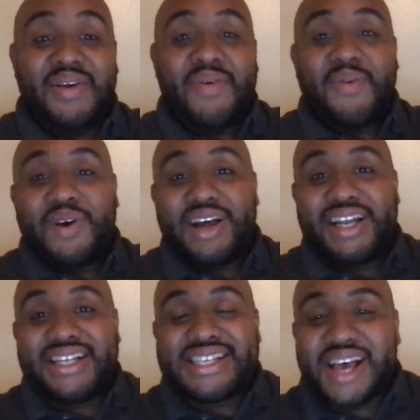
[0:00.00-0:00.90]
What
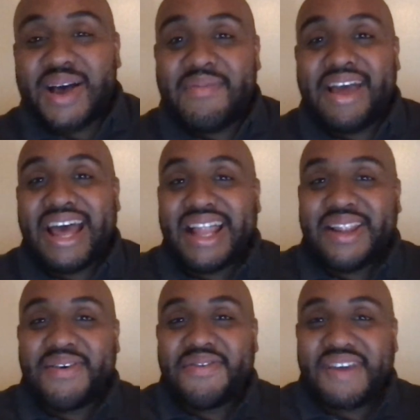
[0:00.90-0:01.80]
is up,
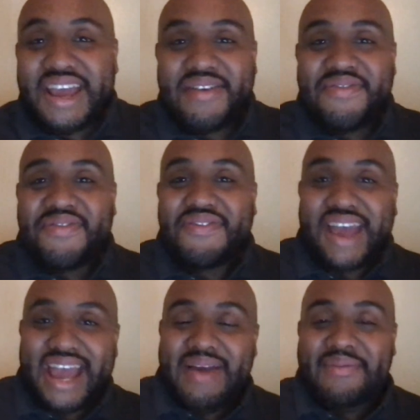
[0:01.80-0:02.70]
Elevate
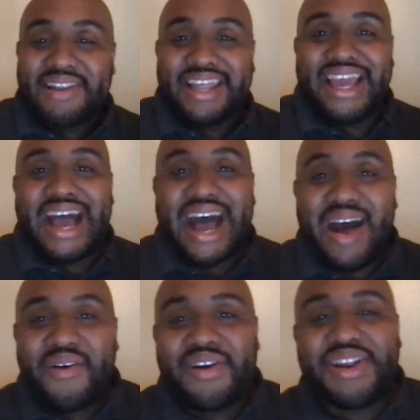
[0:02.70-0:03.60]
family?
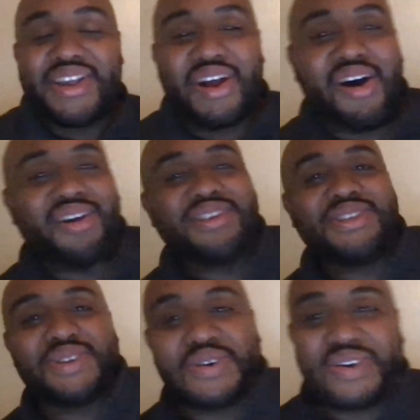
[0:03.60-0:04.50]
How are y'all
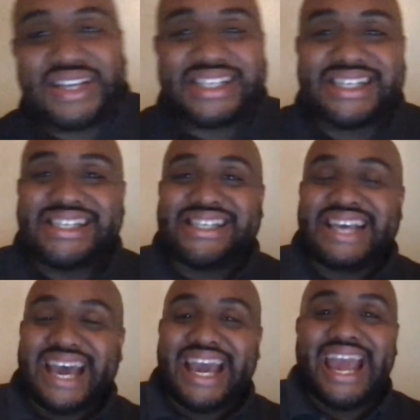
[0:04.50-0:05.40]
doing
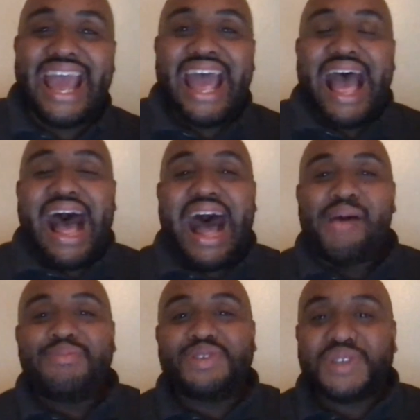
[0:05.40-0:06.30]
today?
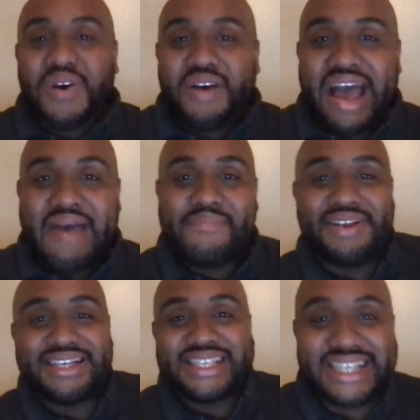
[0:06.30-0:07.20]
I'm so happy
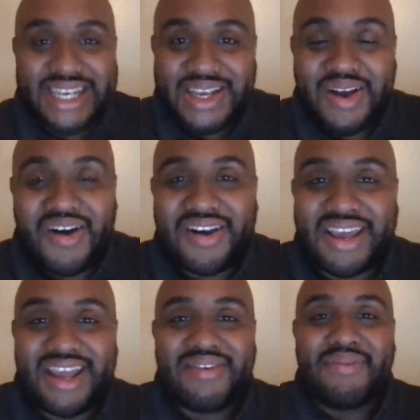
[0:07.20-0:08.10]
to see y'all
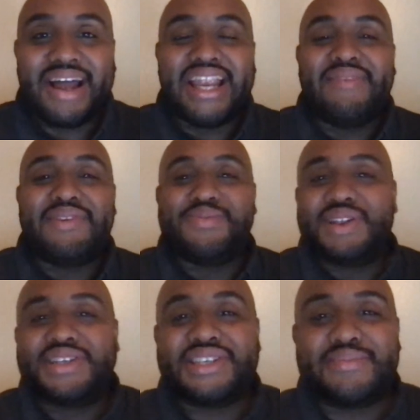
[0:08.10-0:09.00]
here. My name is
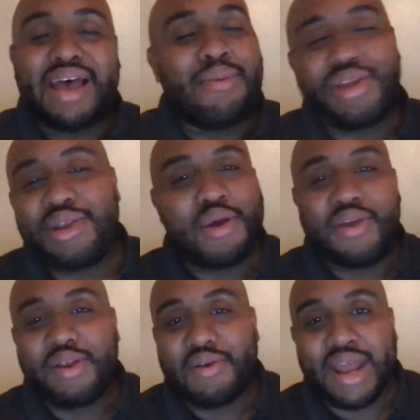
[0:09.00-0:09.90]
Minister Matt. Well, you know
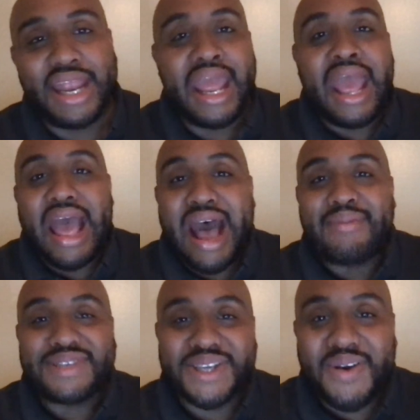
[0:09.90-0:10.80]
that already. I'm
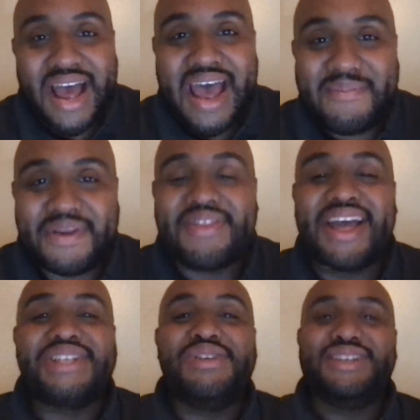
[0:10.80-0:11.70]
so happy
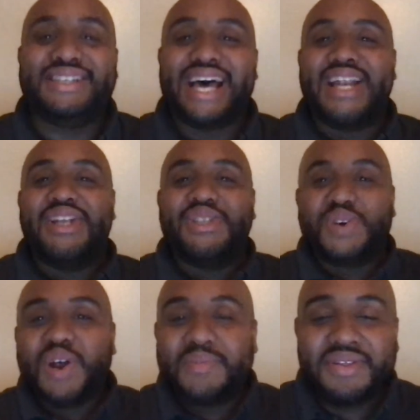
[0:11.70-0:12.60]
that you decided to
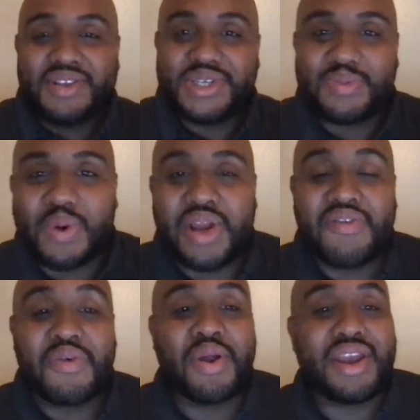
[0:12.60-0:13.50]
join me this morning
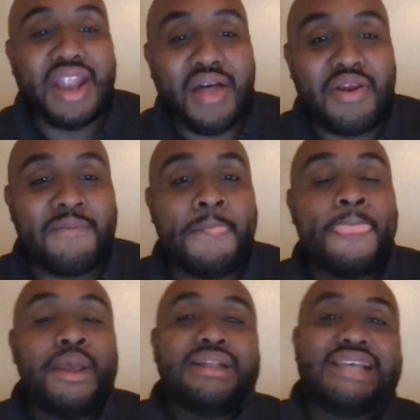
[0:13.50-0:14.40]
for another
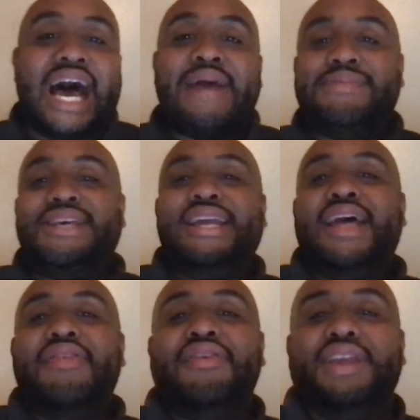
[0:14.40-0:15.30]
time
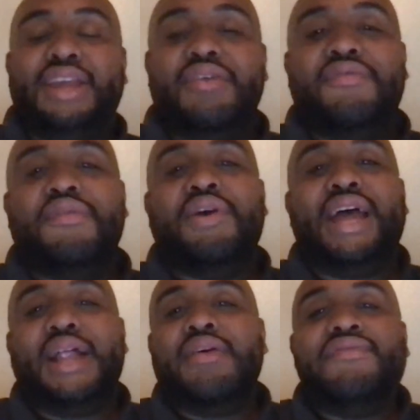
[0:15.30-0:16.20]
together here
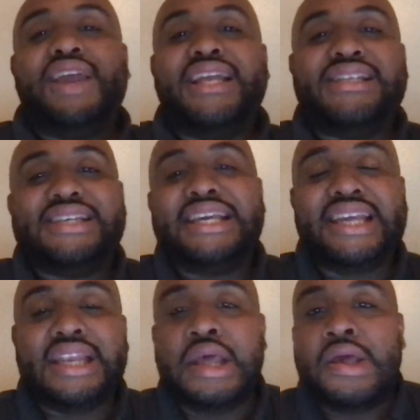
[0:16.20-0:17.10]
for Elevate
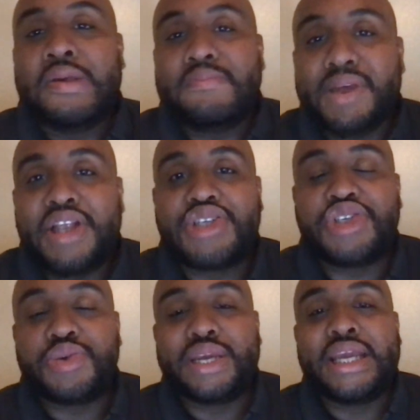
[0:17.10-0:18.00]
Team
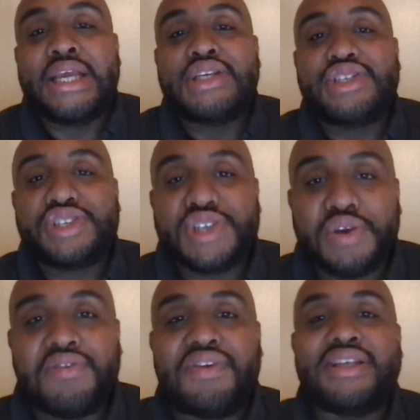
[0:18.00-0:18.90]
Ministry
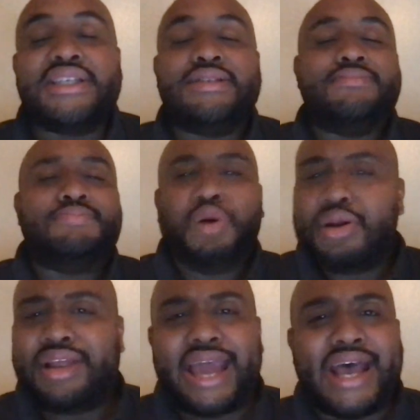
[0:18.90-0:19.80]
Service.
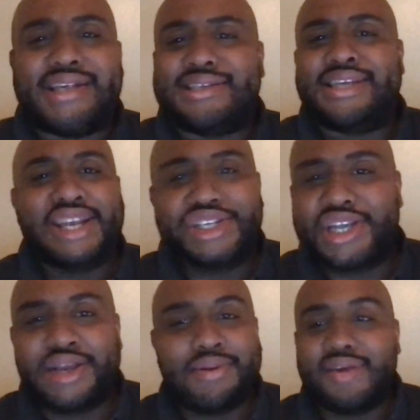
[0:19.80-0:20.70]
Broadcast,
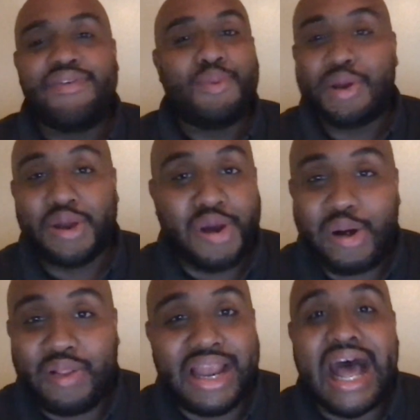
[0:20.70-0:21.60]
teaching, whatever you want to
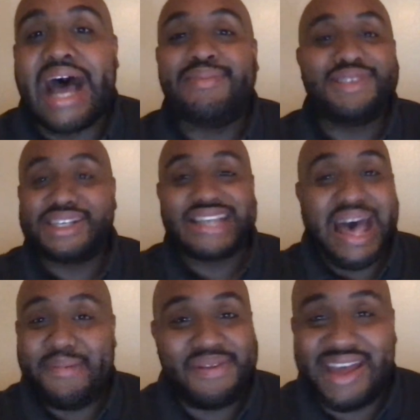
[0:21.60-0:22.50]
call it. I'm just
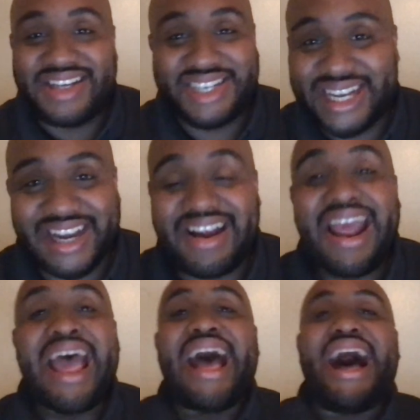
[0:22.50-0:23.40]
happy that you're here.
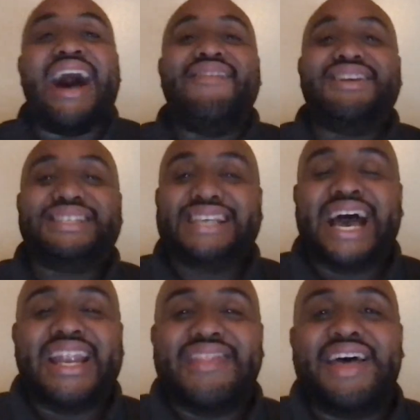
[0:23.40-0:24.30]
I'm
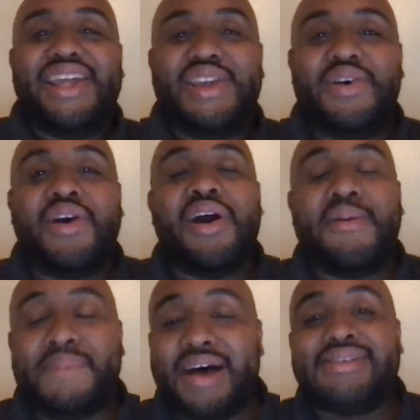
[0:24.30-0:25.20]
excited that you are
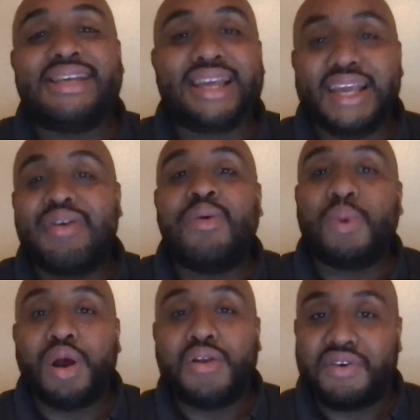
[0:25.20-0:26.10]
about to hear a
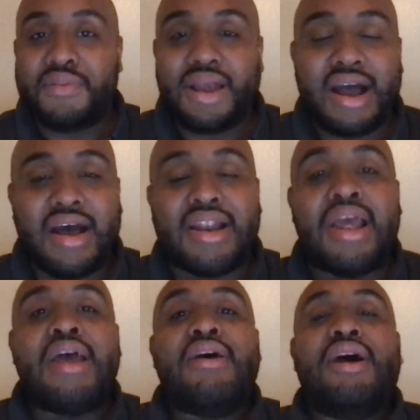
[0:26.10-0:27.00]
word from God,
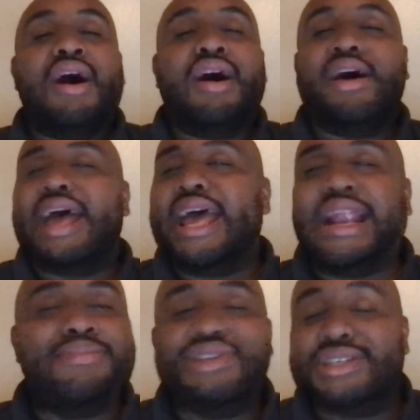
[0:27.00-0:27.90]
and
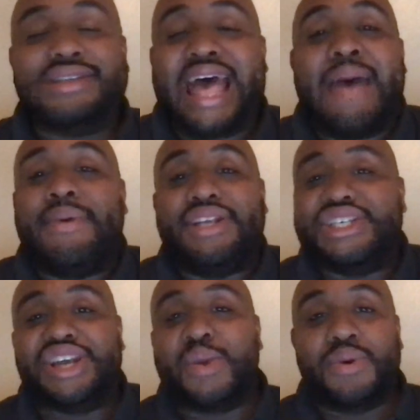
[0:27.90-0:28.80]
I'm just happy to
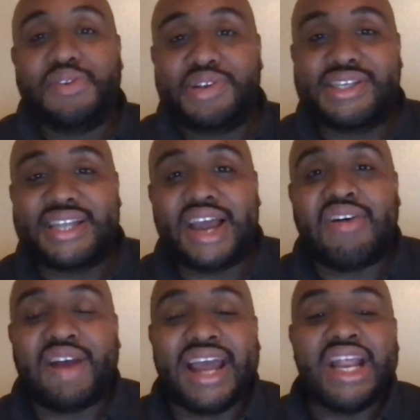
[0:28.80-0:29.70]
share it with you today. All
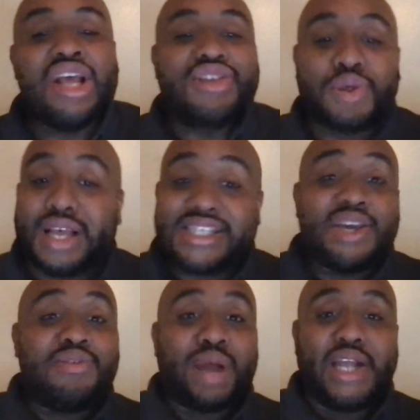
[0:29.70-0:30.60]
right. So let's
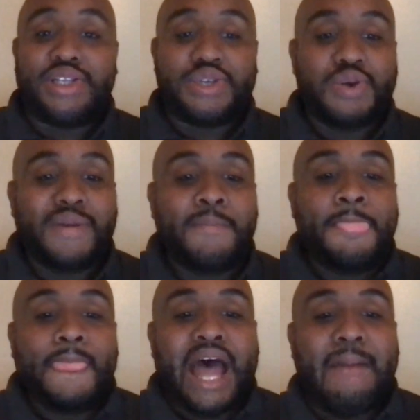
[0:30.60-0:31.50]
get right to it.
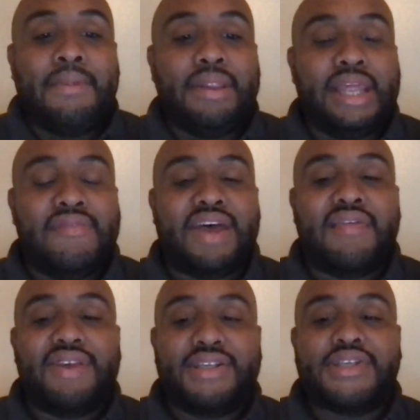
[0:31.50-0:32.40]
I believe
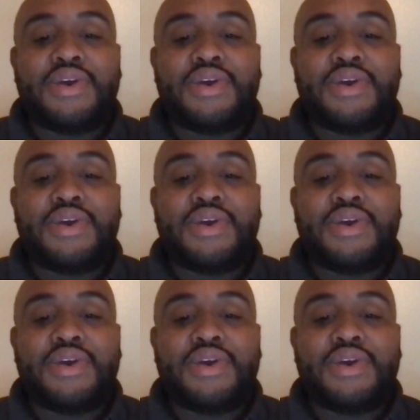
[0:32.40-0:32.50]
that this is